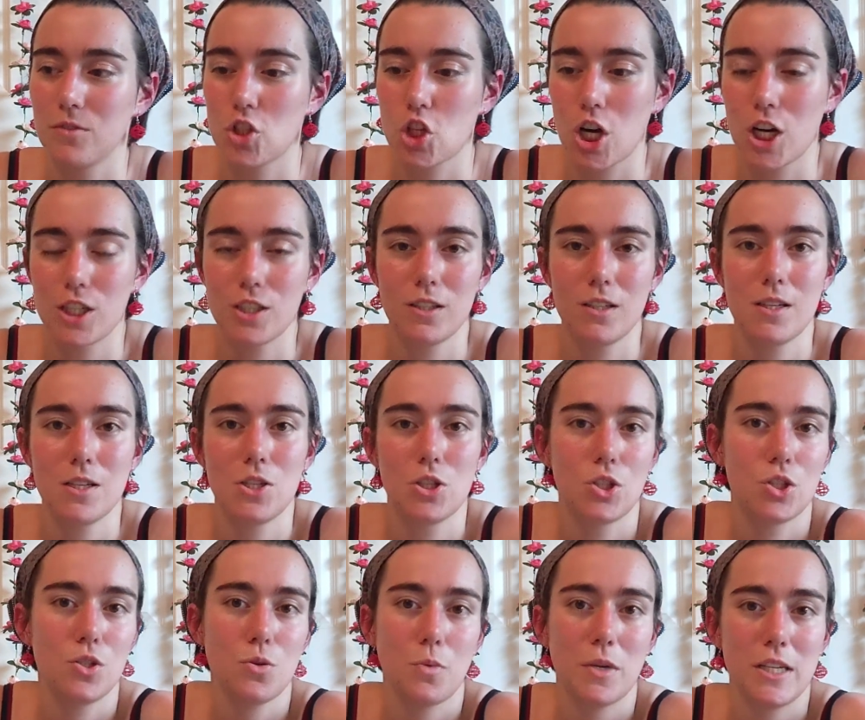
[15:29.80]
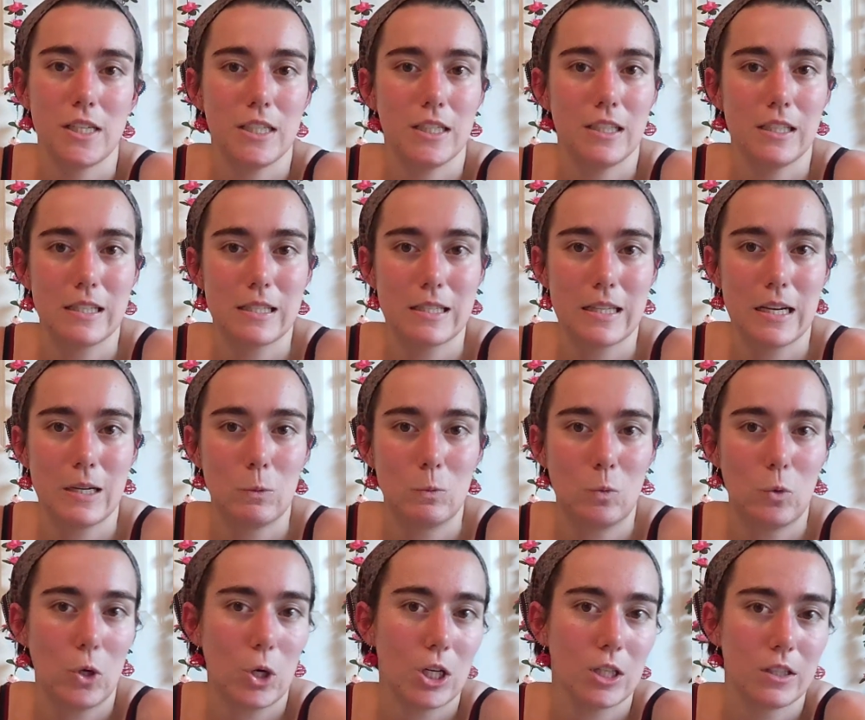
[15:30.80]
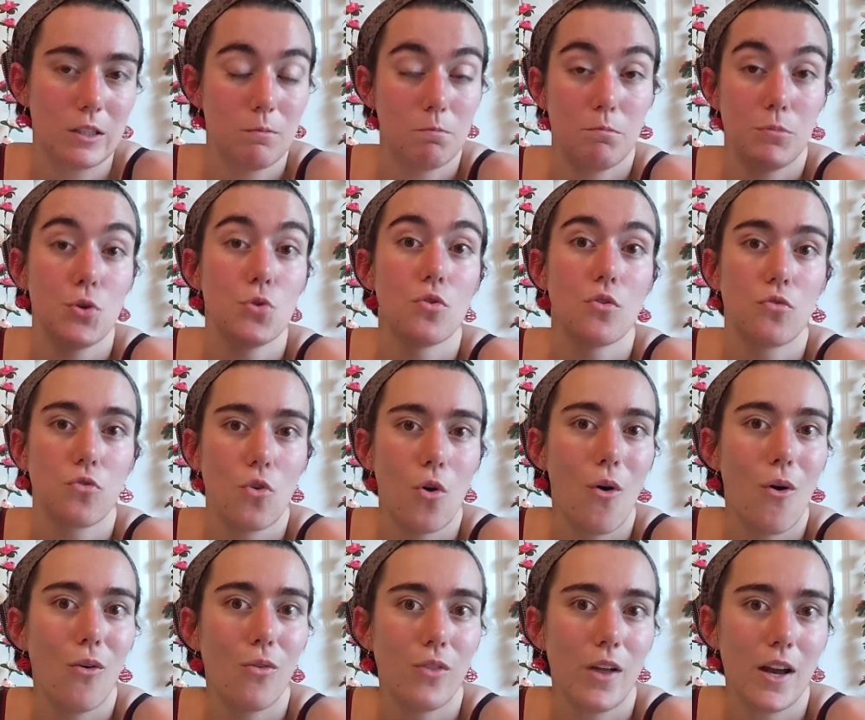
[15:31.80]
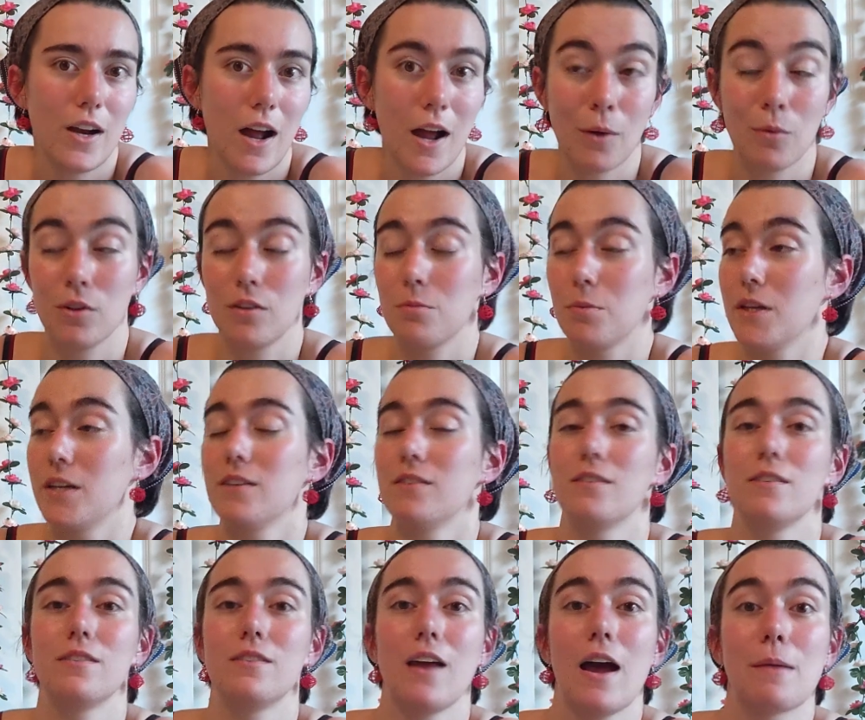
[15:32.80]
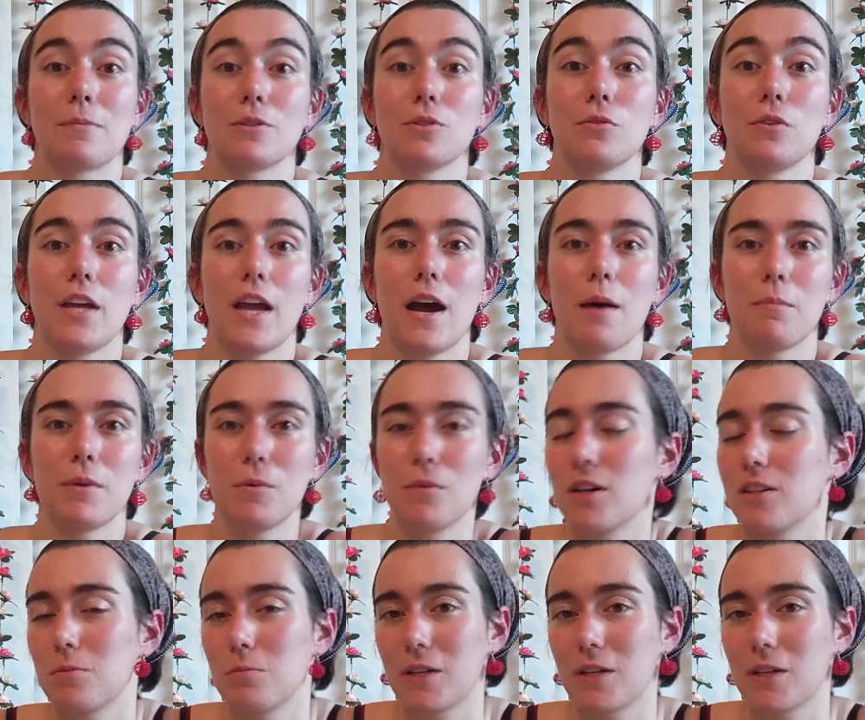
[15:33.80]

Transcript: tartan and tweeds that were beautiful that I would have been absolutely happy with,